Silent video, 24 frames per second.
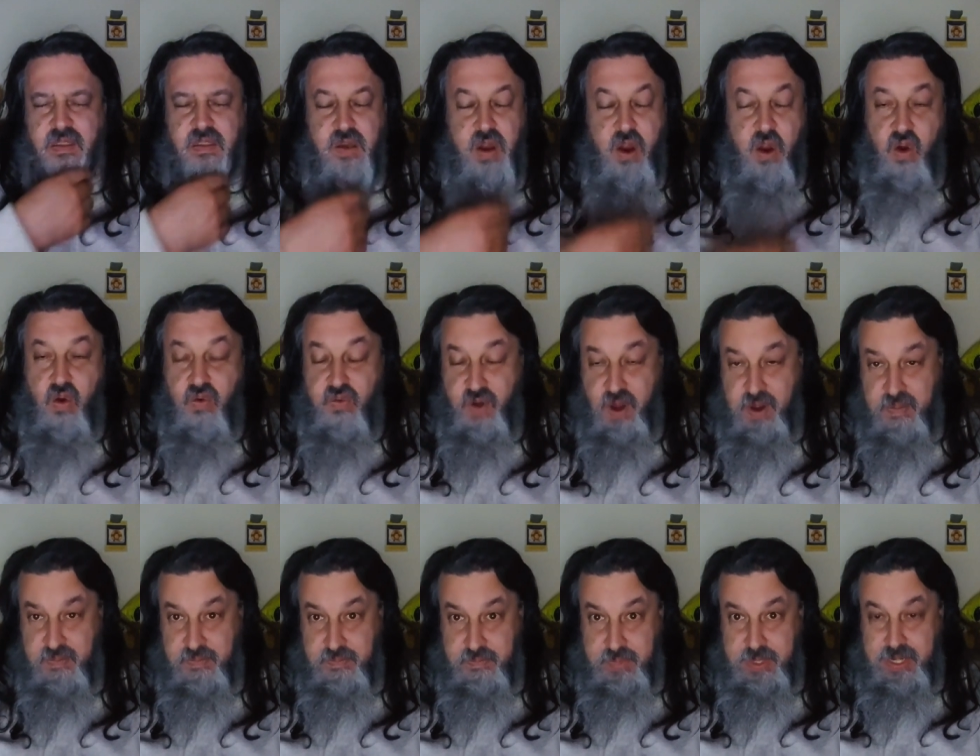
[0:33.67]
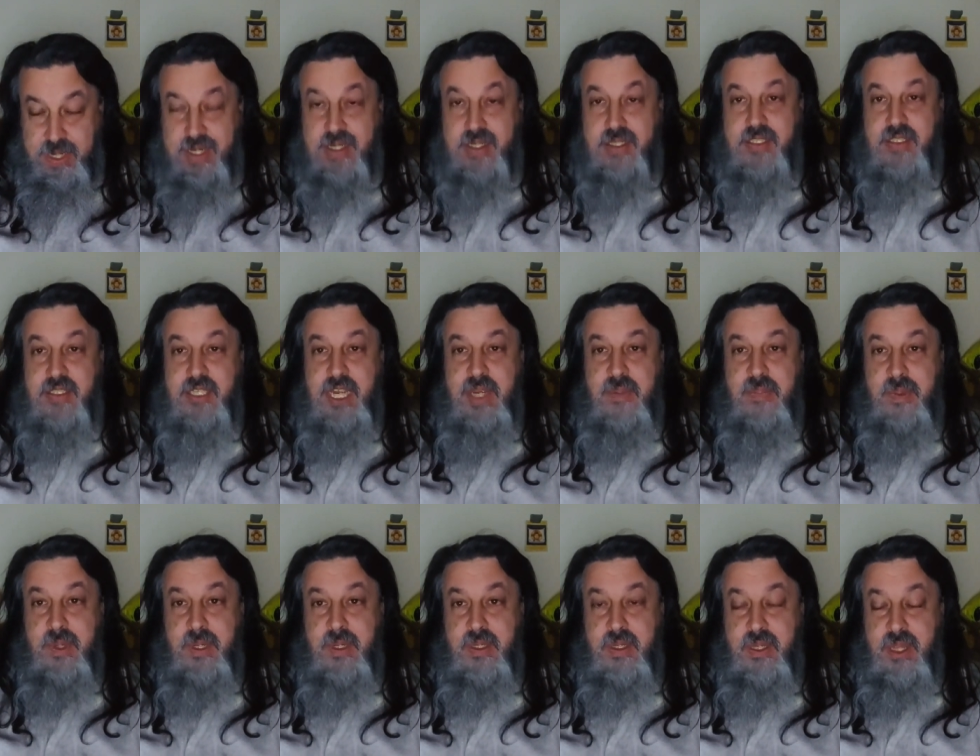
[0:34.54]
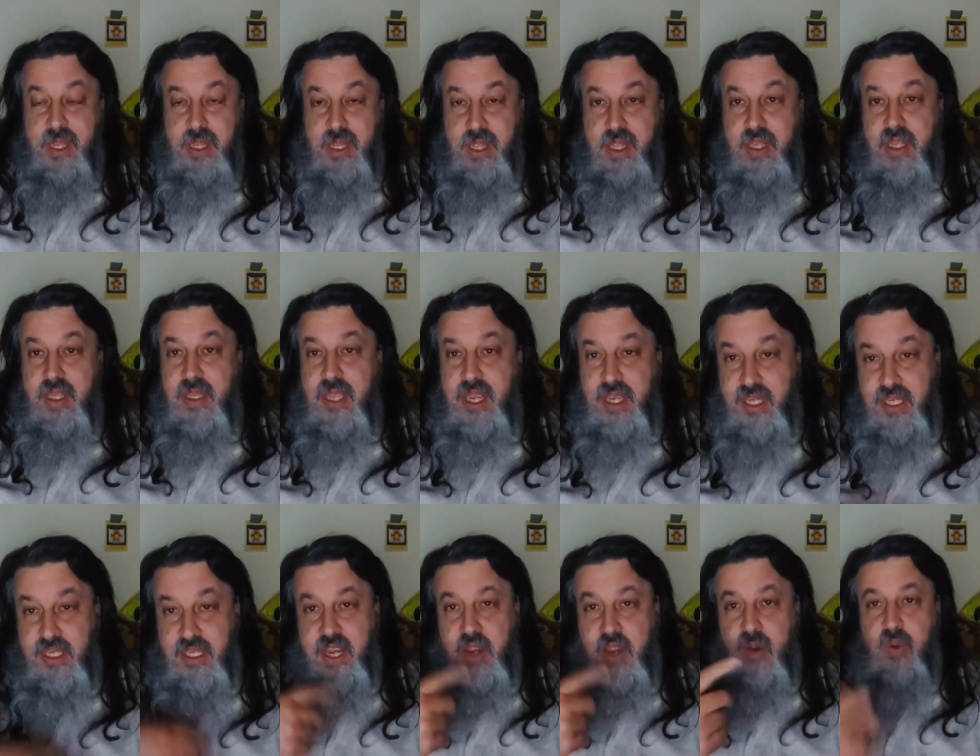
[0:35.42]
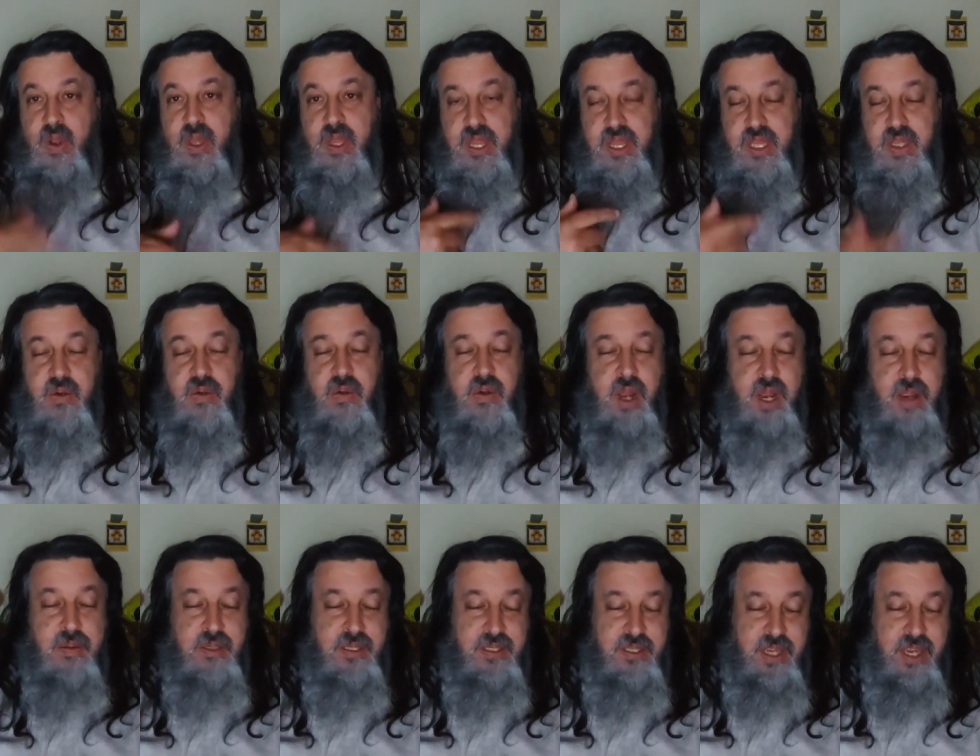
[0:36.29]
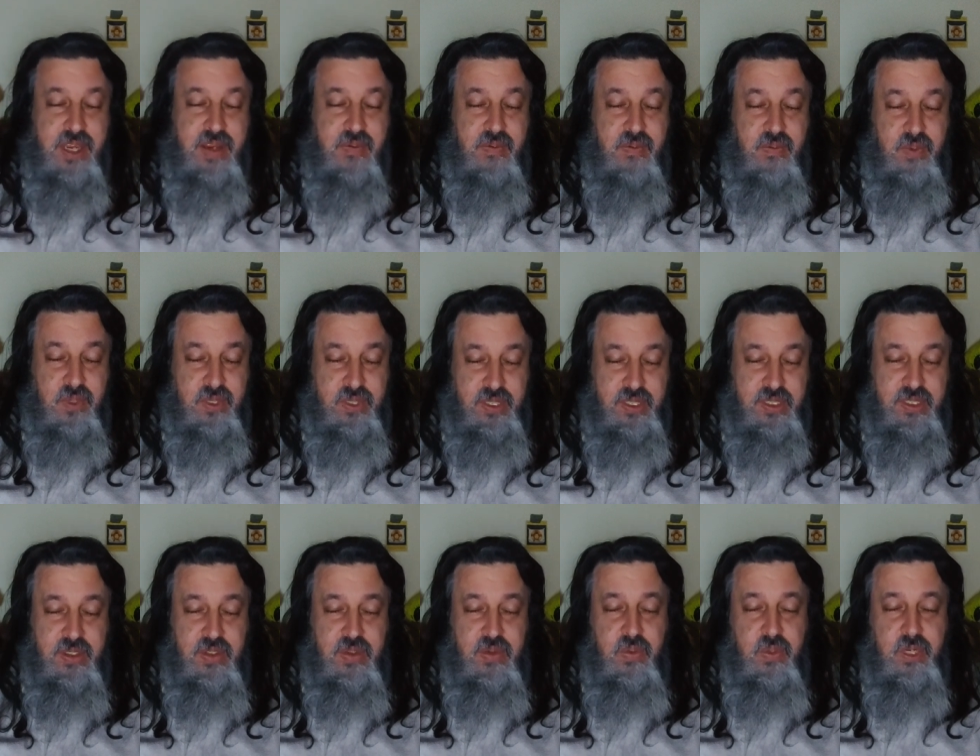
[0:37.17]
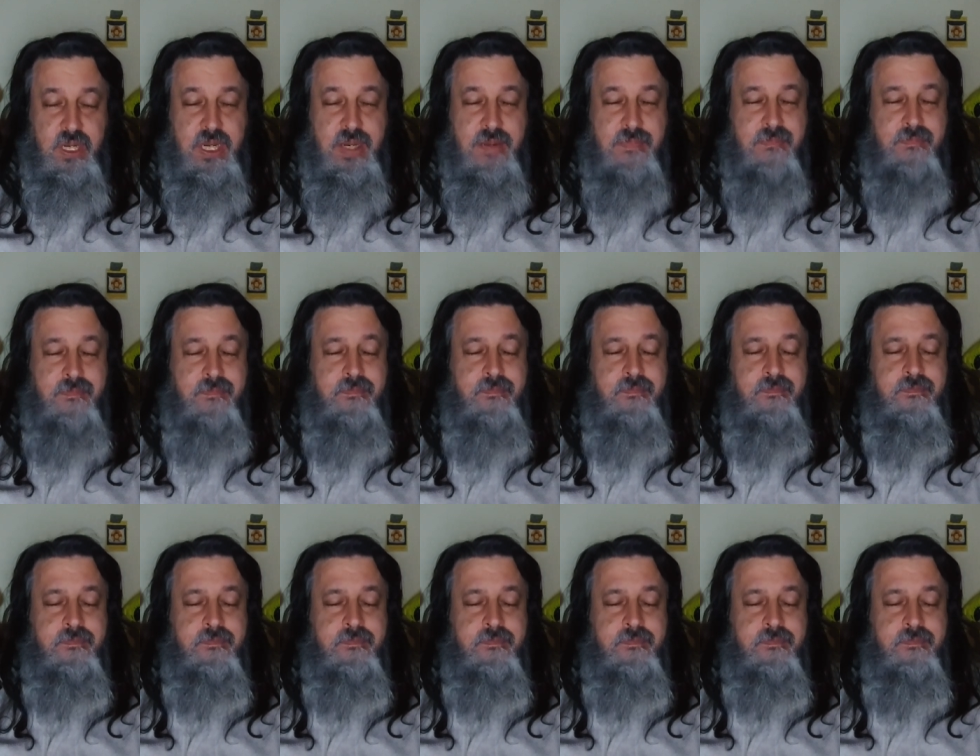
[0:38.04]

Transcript: go from being asleep, and, and they stay with you. I stay within the dream